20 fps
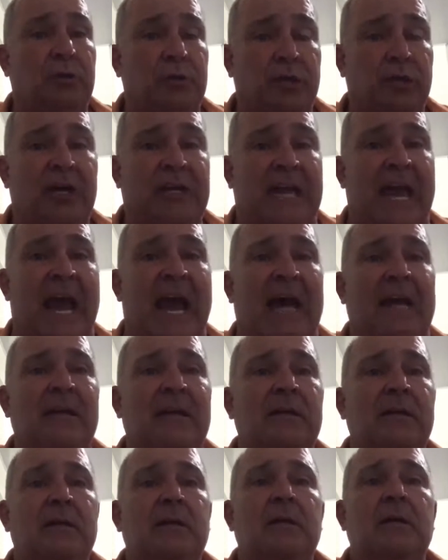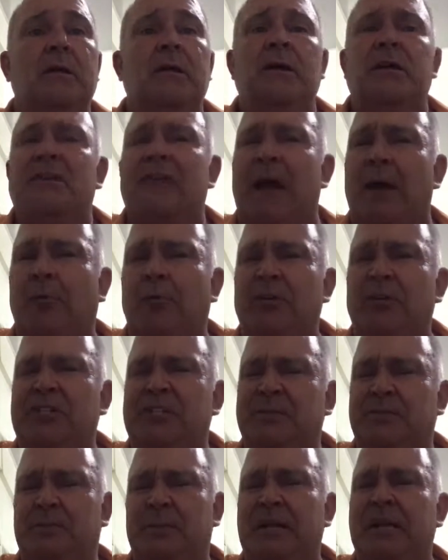look at that would
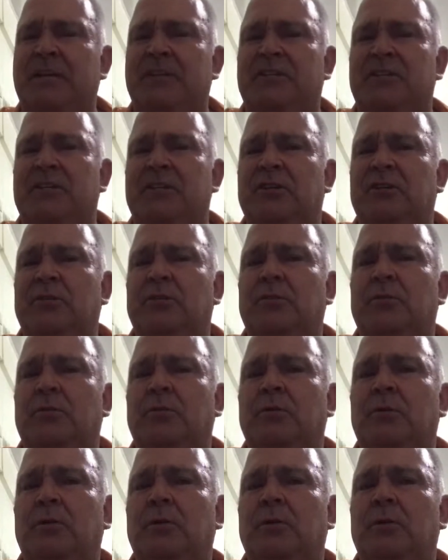speak to